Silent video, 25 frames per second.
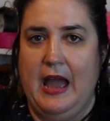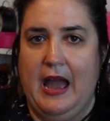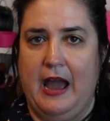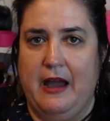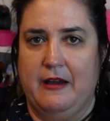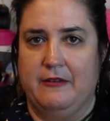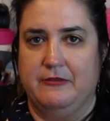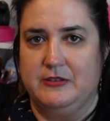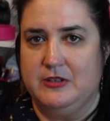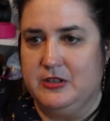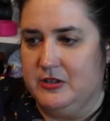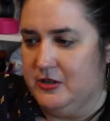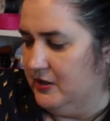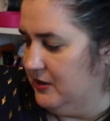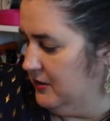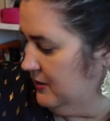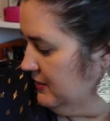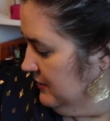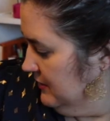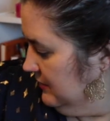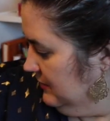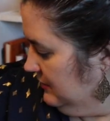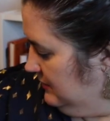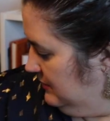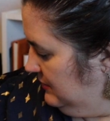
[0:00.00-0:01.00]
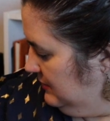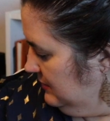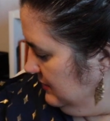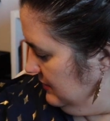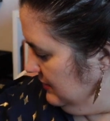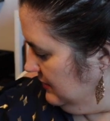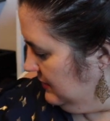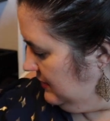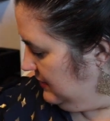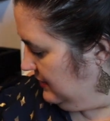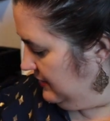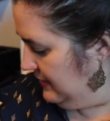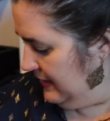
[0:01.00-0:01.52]
after
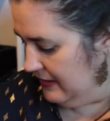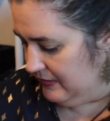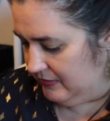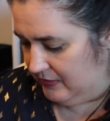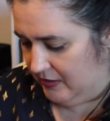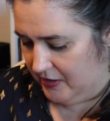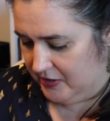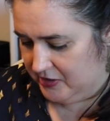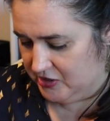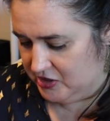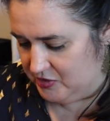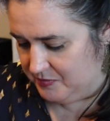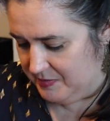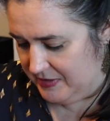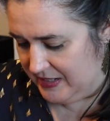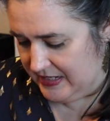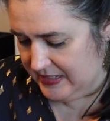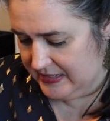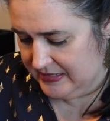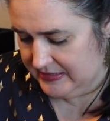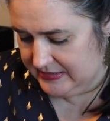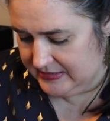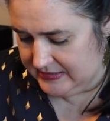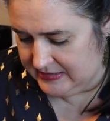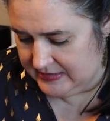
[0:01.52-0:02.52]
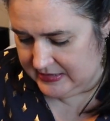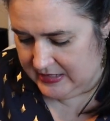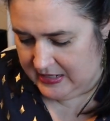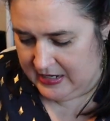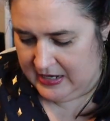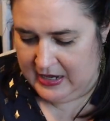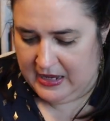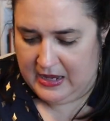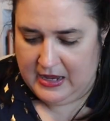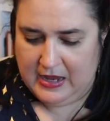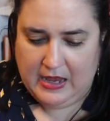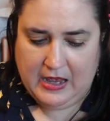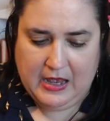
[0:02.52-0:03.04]
that large piece.
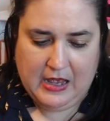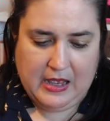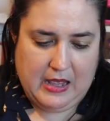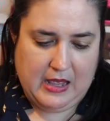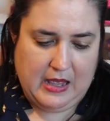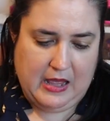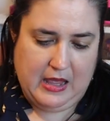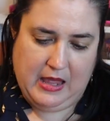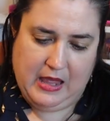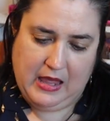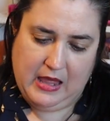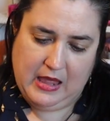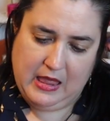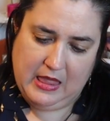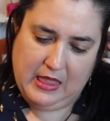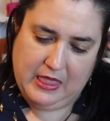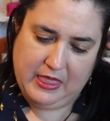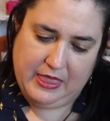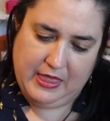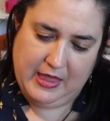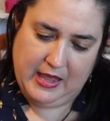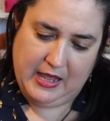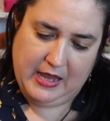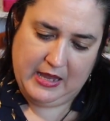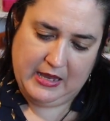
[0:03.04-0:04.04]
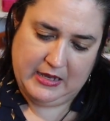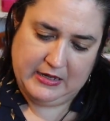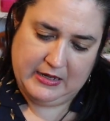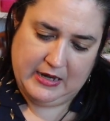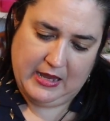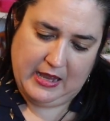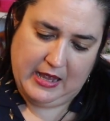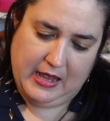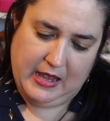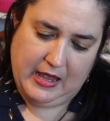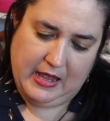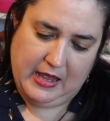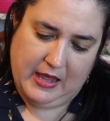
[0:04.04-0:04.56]
And then
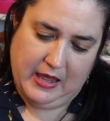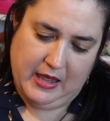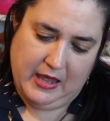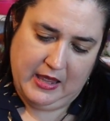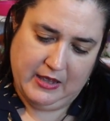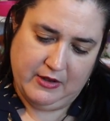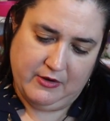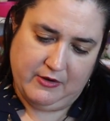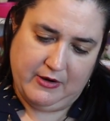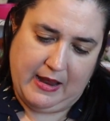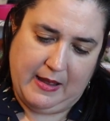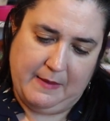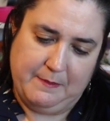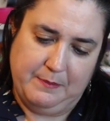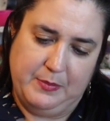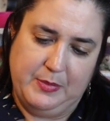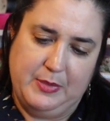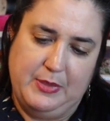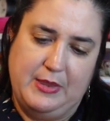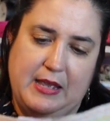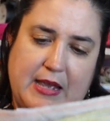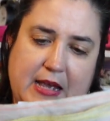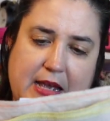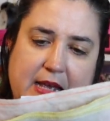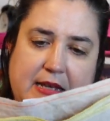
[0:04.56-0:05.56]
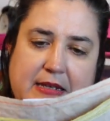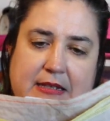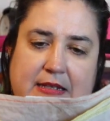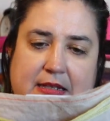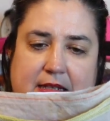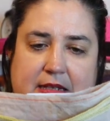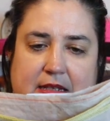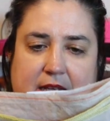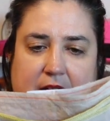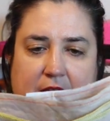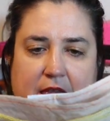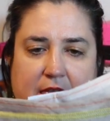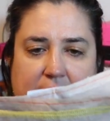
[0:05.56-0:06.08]
I grabbed
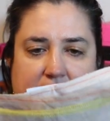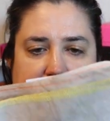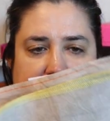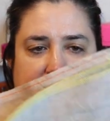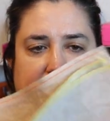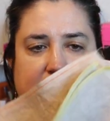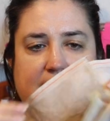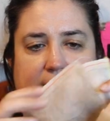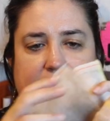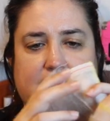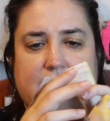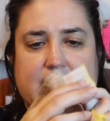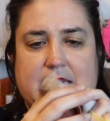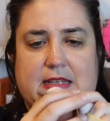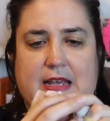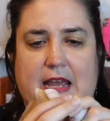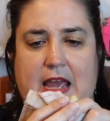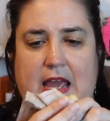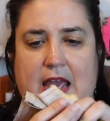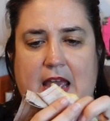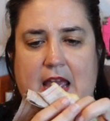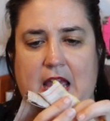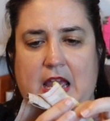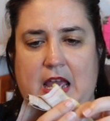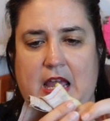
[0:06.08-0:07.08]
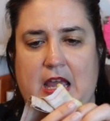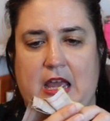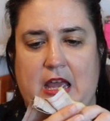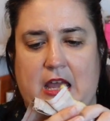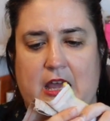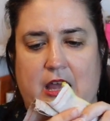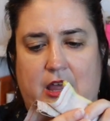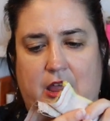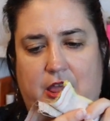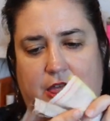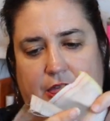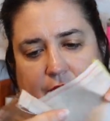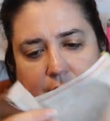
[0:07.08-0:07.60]
this. This is
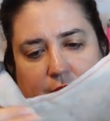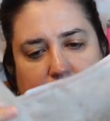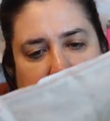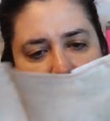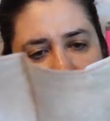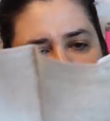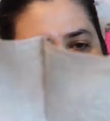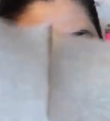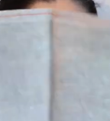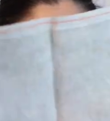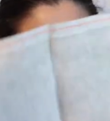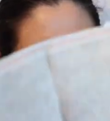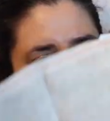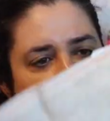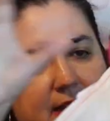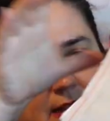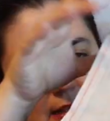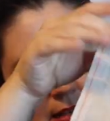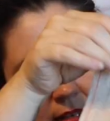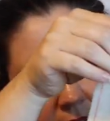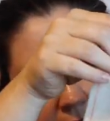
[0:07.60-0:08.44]
a 36